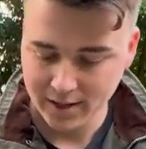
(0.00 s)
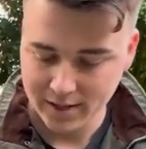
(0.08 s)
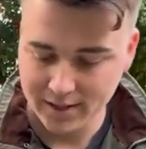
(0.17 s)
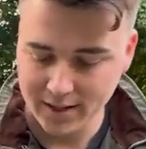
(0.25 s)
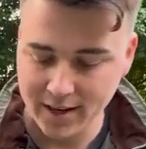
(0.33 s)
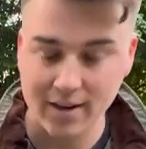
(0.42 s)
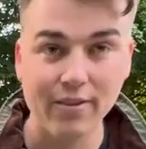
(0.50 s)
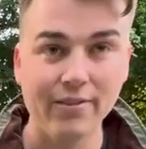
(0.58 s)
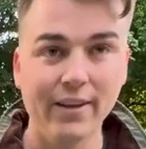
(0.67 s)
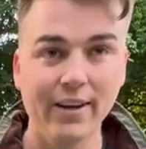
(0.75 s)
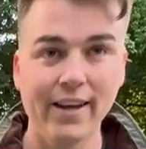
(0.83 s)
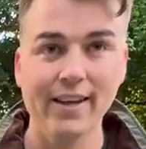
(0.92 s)
Take off
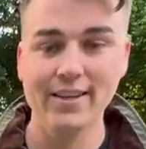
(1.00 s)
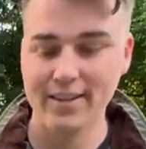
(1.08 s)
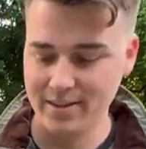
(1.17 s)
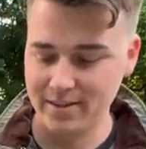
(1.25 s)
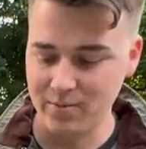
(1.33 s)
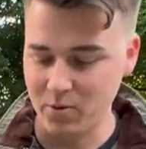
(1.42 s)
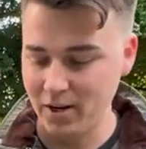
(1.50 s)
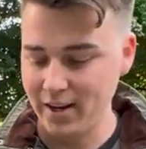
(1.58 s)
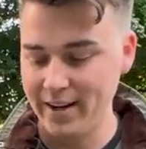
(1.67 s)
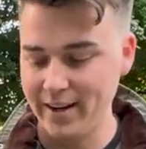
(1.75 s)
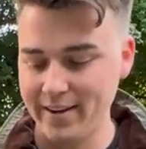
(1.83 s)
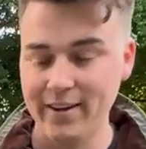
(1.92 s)
the lid and
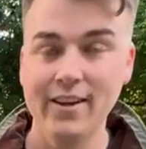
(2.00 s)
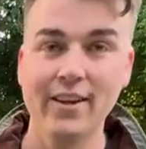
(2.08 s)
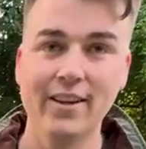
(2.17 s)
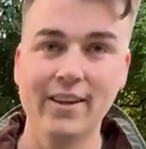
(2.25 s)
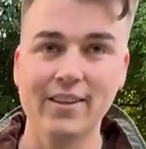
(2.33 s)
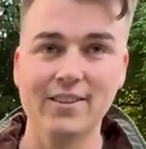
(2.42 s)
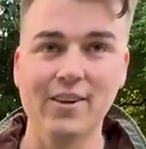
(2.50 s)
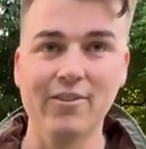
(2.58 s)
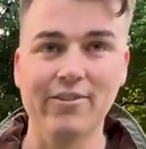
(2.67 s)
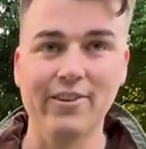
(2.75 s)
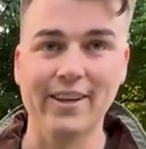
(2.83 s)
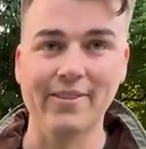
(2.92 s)
voila, start
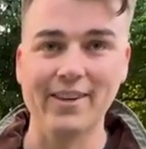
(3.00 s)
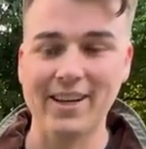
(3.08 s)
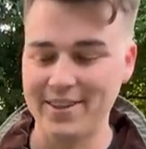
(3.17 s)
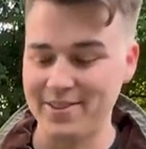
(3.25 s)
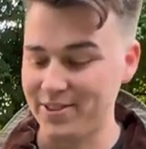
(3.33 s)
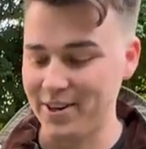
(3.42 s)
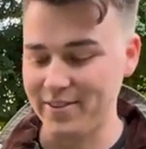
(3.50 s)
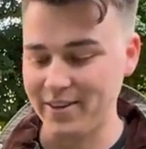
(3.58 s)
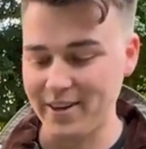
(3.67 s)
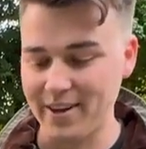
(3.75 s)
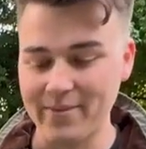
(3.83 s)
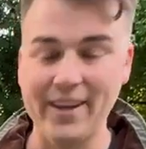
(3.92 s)
filling up your Land Rover.
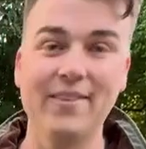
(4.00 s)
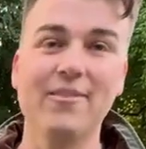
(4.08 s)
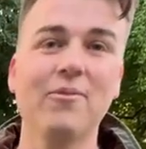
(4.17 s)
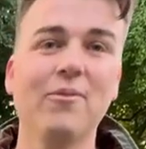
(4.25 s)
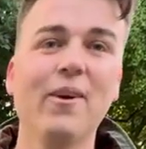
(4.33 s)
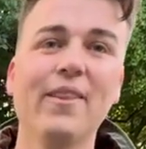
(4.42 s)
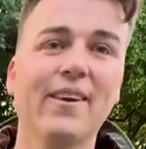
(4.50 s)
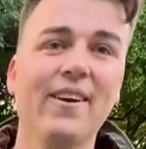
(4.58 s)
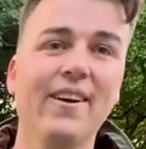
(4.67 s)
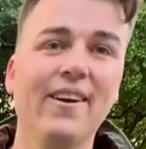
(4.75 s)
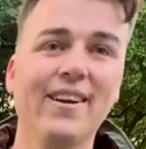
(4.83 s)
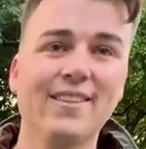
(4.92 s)
I mean, what other
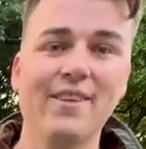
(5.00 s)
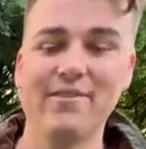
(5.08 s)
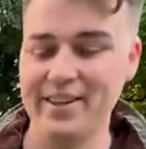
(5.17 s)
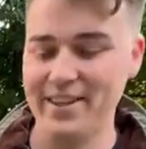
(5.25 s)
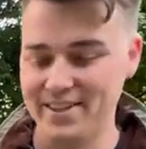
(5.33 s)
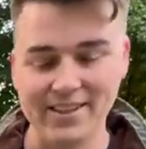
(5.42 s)
car has that feature?